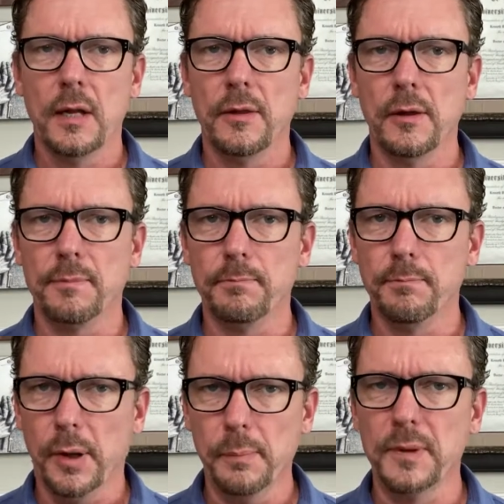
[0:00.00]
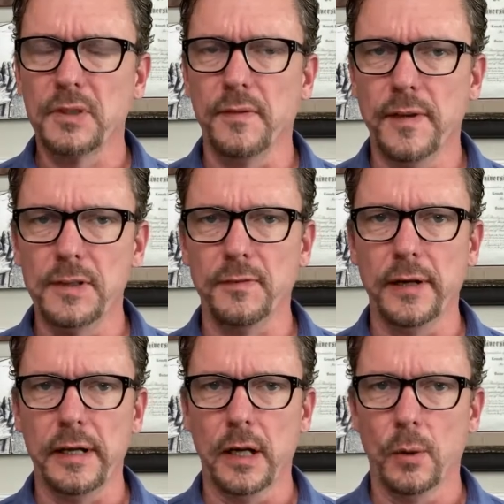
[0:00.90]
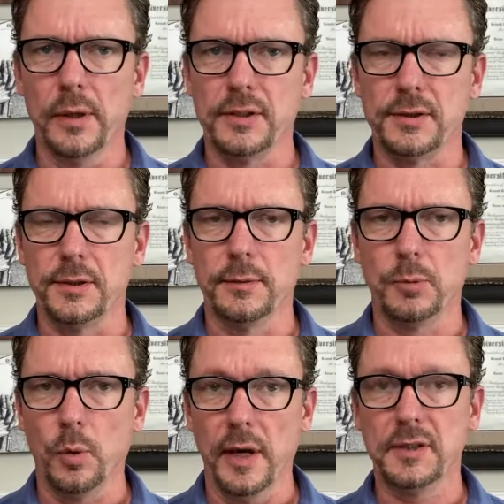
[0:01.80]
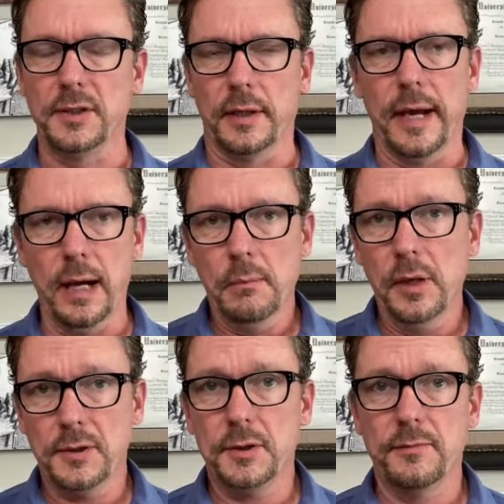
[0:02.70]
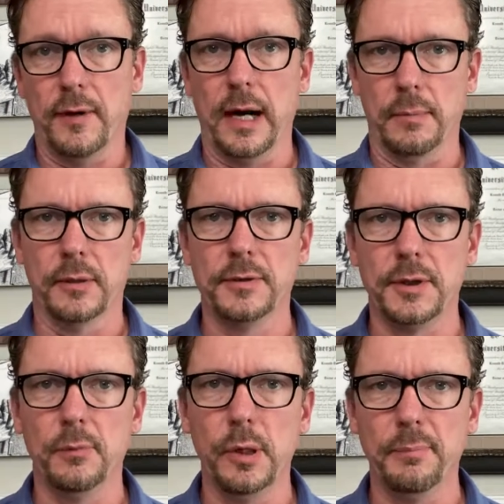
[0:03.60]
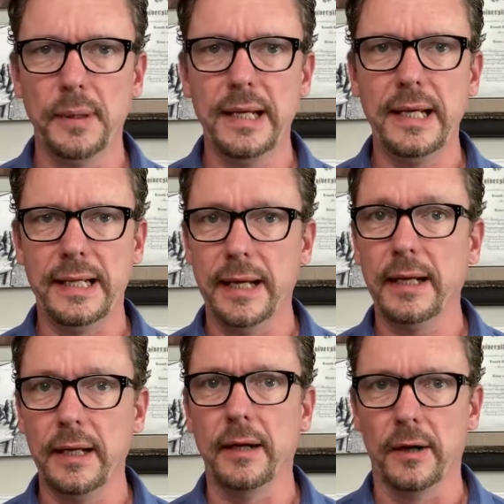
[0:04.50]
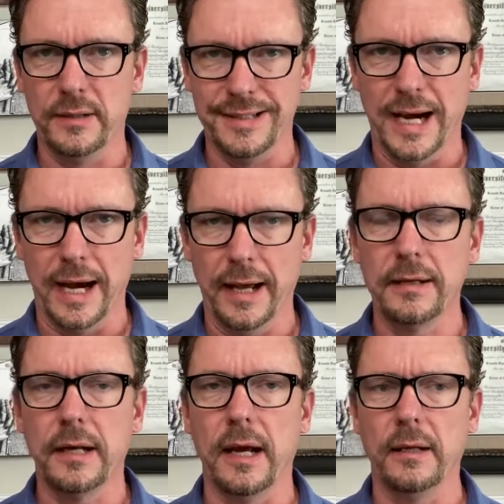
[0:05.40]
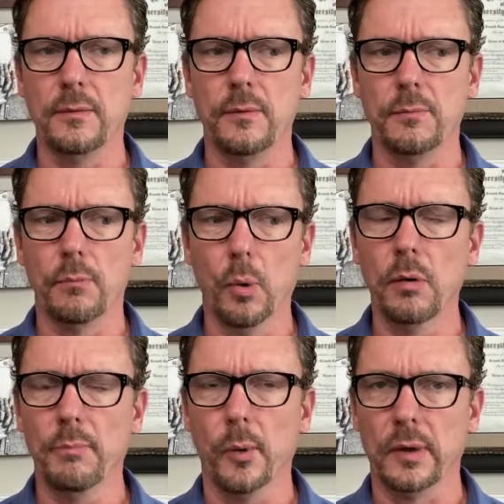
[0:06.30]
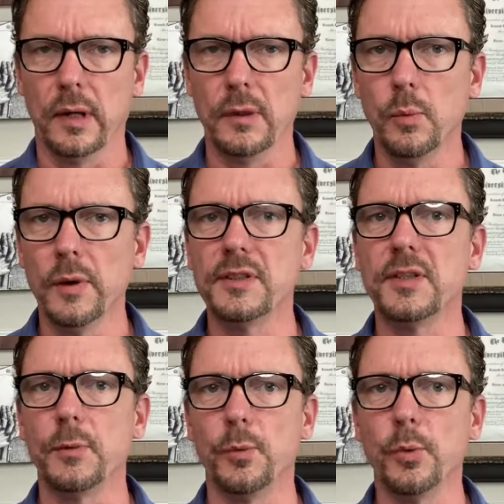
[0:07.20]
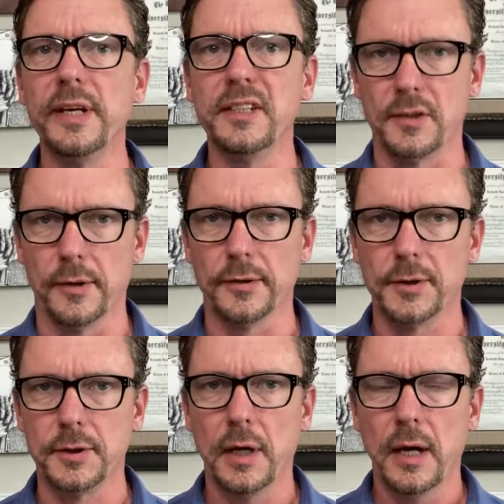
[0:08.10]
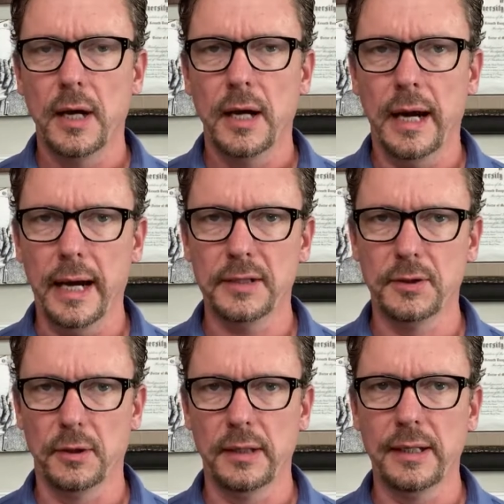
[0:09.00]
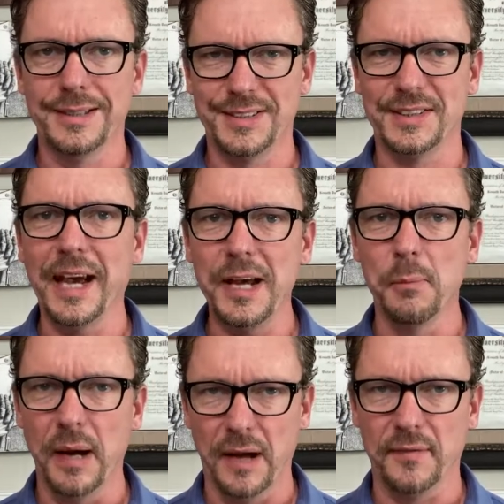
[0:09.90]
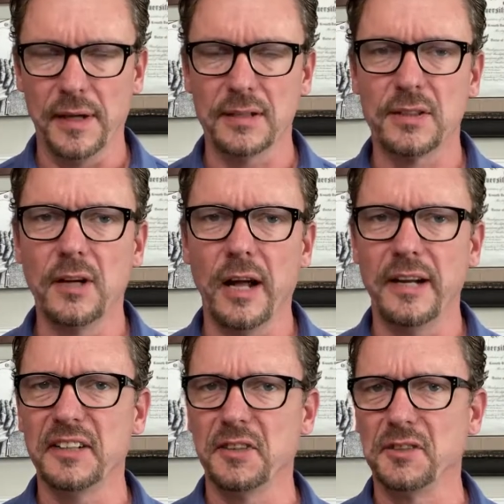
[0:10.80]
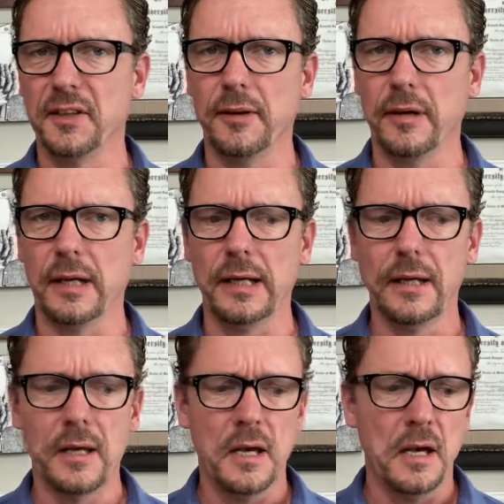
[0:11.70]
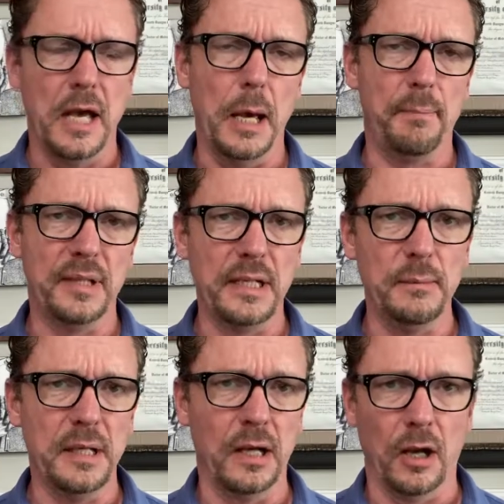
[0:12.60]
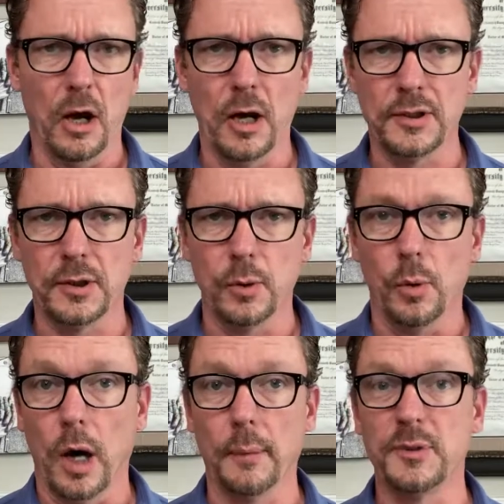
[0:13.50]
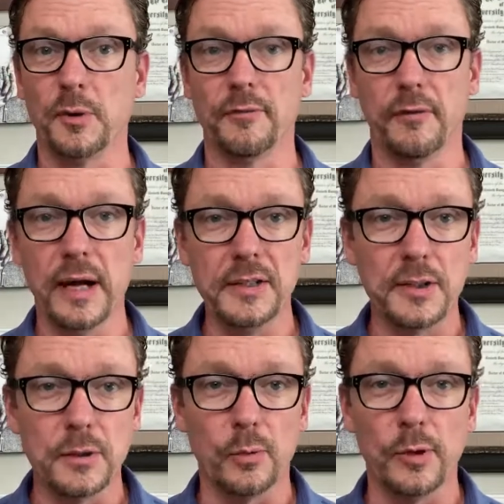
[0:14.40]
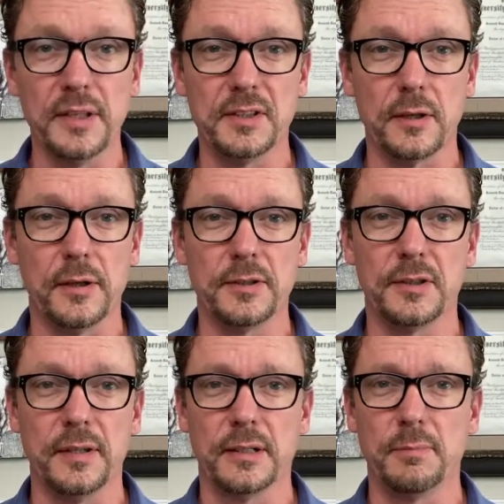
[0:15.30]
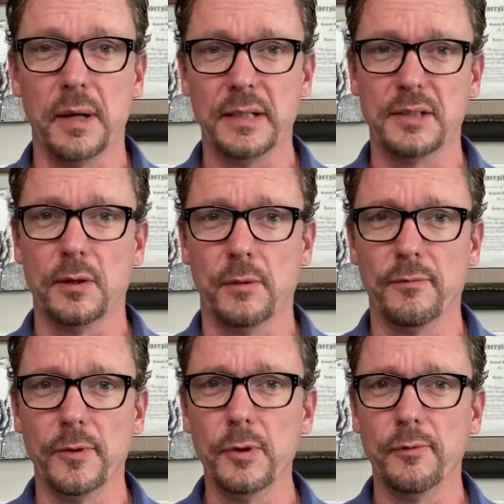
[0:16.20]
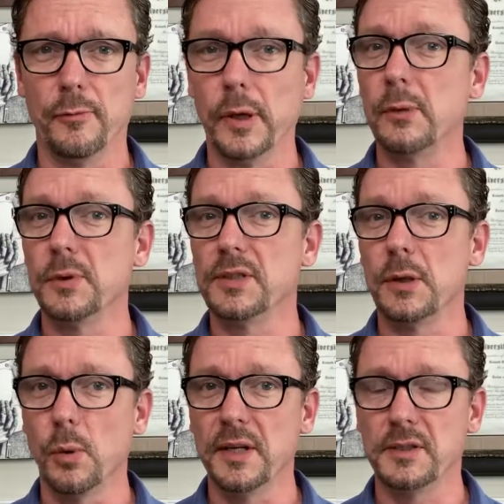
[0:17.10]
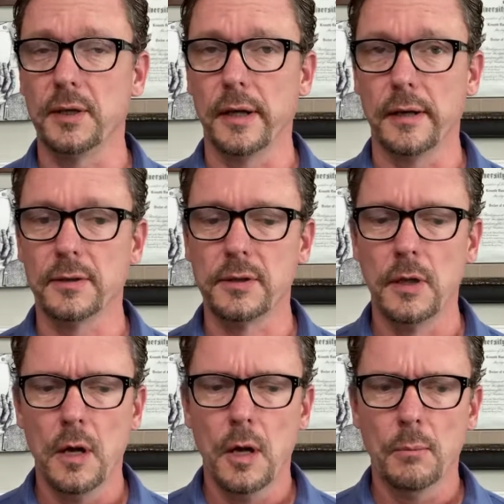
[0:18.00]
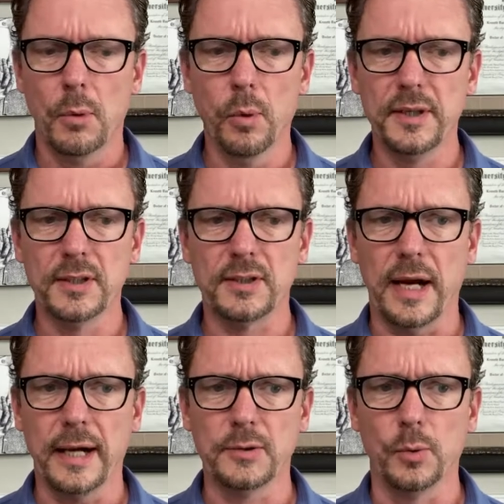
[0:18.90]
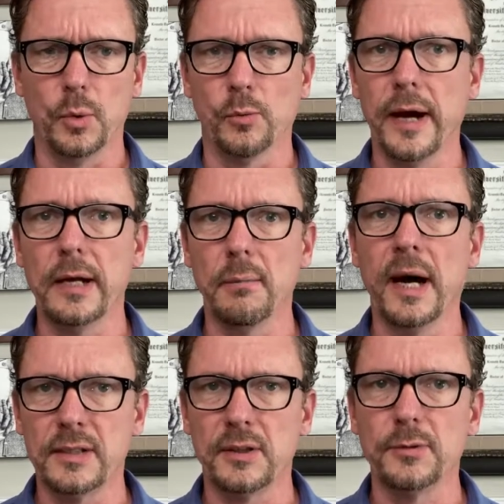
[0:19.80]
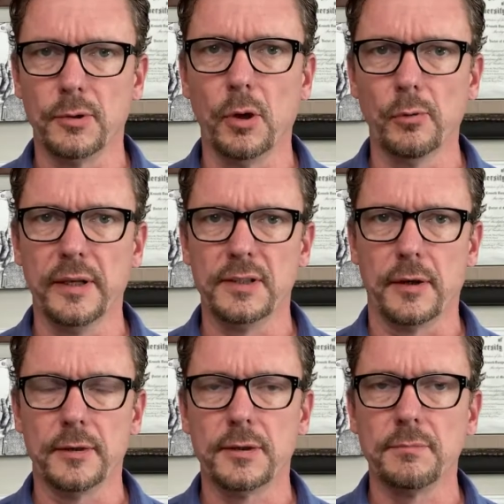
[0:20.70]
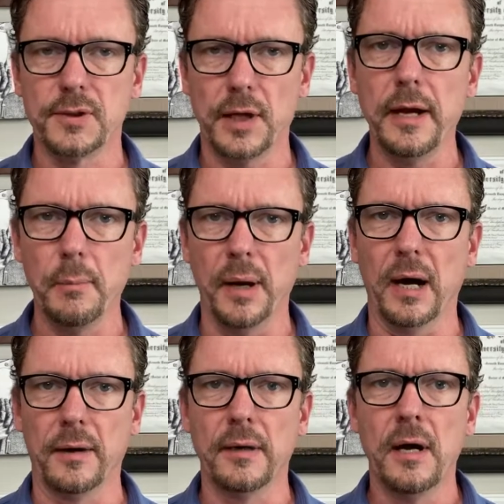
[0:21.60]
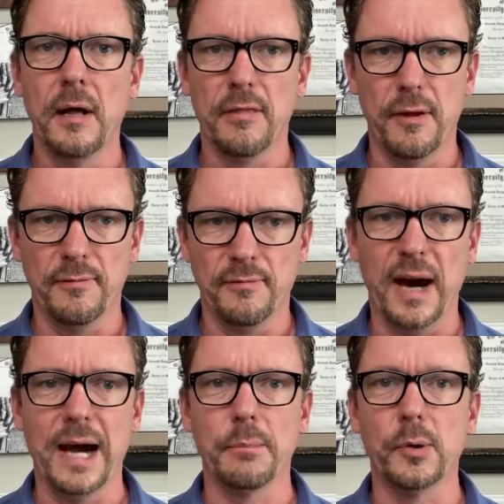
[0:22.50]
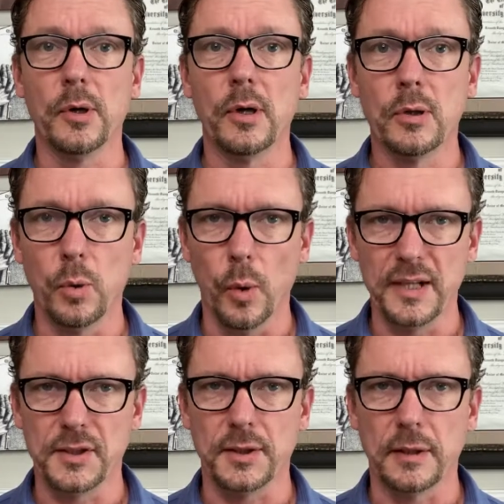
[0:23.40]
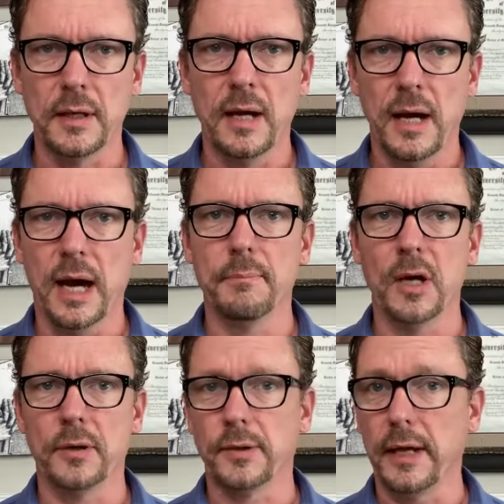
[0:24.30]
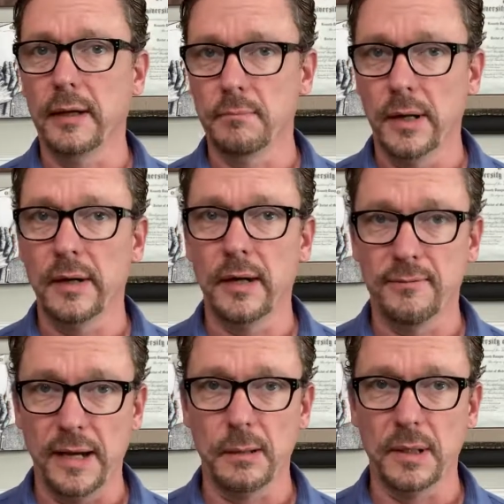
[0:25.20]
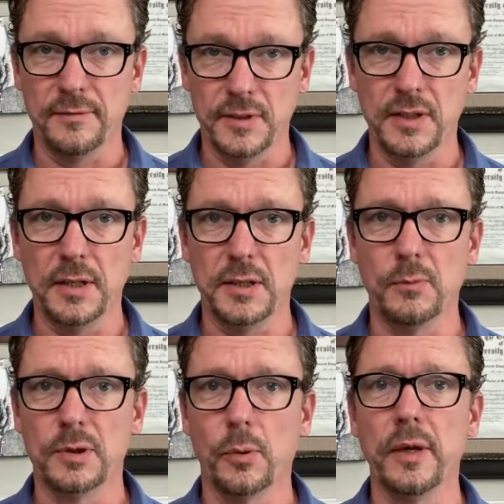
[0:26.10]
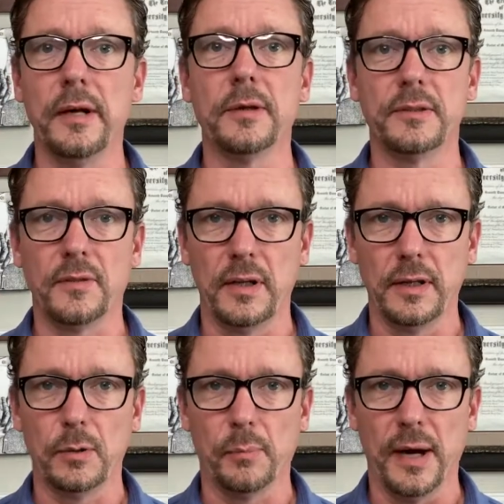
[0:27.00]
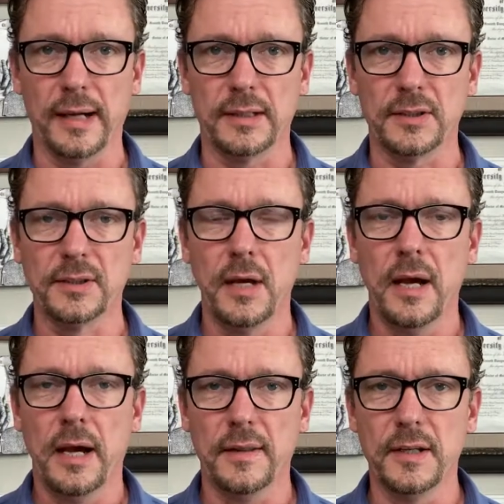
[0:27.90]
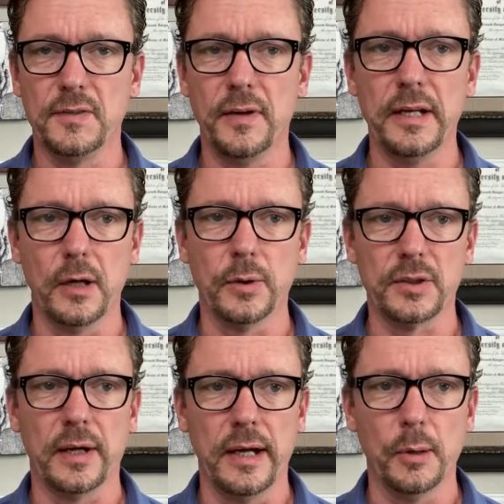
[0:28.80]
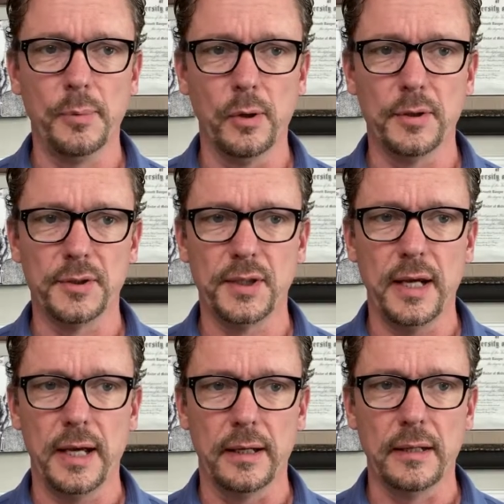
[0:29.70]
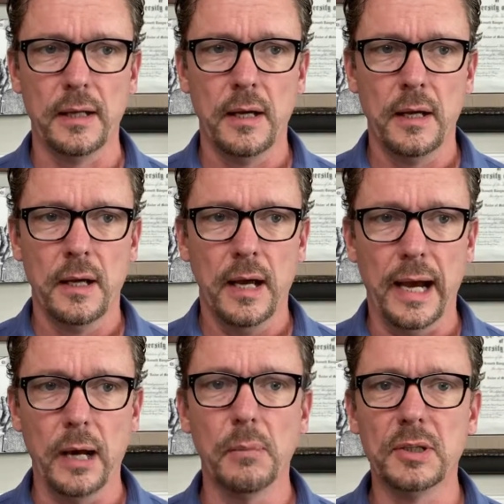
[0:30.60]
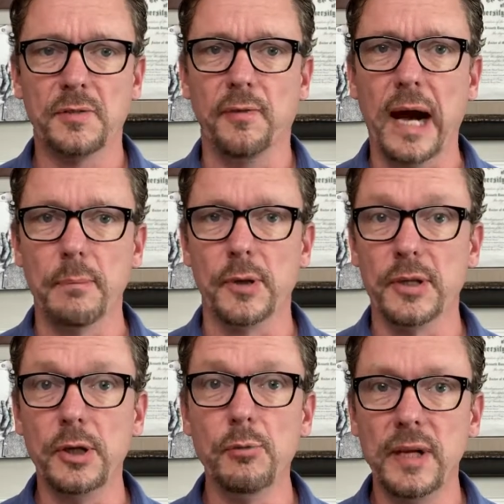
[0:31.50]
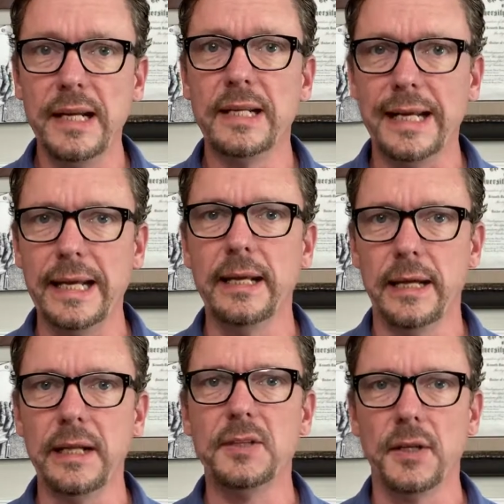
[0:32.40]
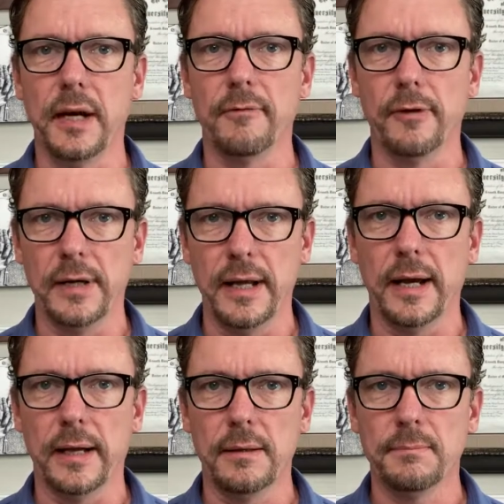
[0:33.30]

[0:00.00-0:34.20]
The purpose of this video is to question how much fiber should we be getting in our diet, and more importantly, what does the research actually say about this? Not necessarily epidemiological observational research that's based on food frequency questionnaires, but what does actual randomized control research say about the fiber question? I'm Dr. Ken Berry, a family physician with 20 years of clinical practice, and this video is going to help you understand how much fiber do you need to eat each and every day.